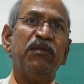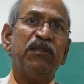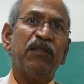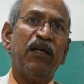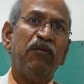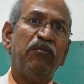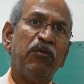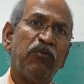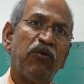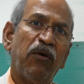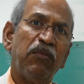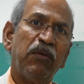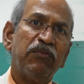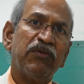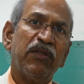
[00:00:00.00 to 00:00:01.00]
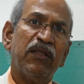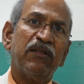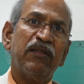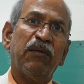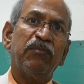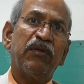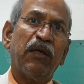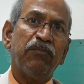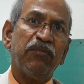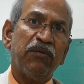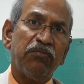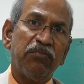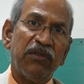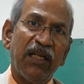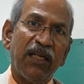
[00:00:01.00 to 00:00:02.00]
described problems are some
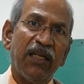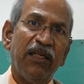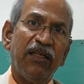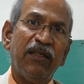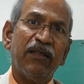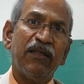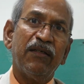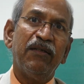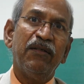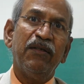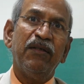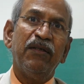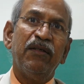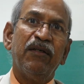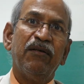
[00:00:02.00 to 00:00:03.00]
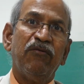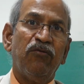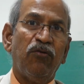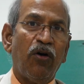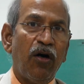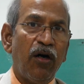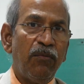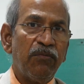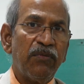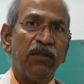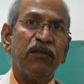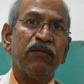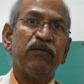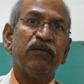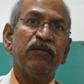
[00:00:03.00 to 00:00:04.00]
tingling,
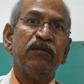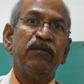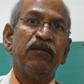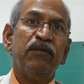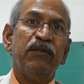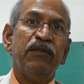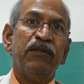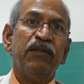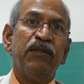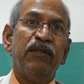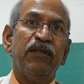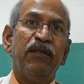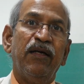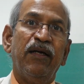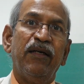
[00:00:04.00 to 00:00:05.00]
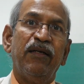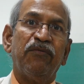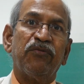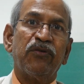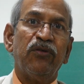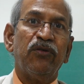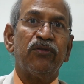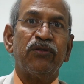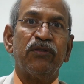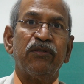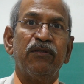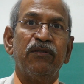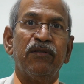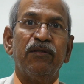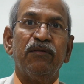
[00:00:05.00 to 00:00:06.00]
warmth, and of course,
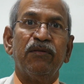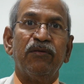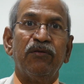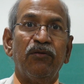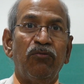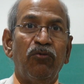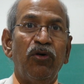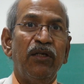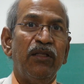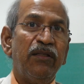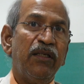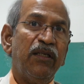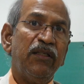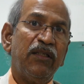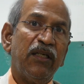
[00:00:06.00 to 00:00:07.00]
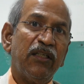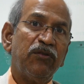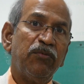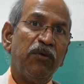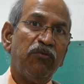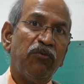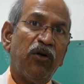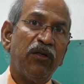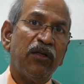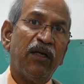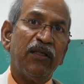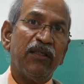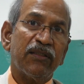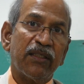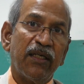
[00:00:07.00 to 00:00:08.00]
the only thing it has to be worn
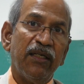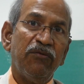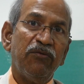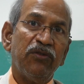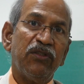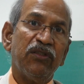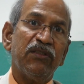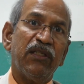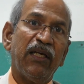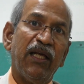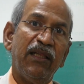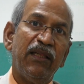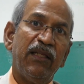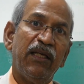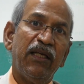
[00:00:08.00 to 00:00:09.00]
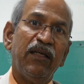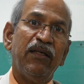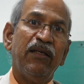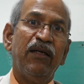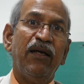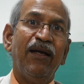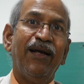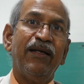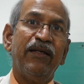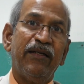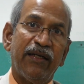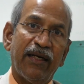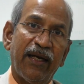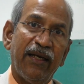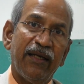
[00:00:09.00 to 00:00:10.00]
on a skin which is healthy and
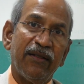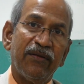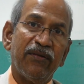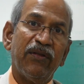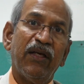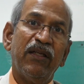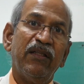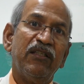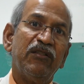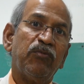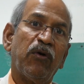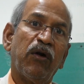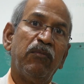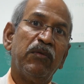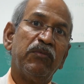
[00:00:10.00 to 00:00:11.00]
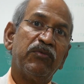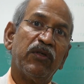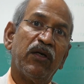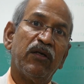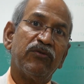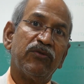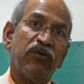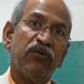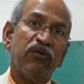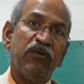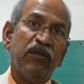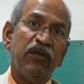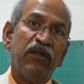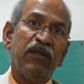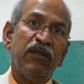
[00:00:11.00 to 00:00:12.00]
dry. Then these problems are also
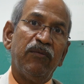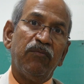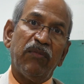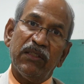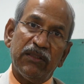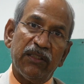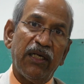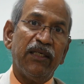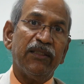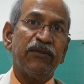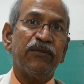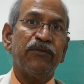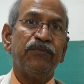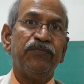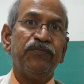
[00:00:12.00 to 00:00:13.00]
much less.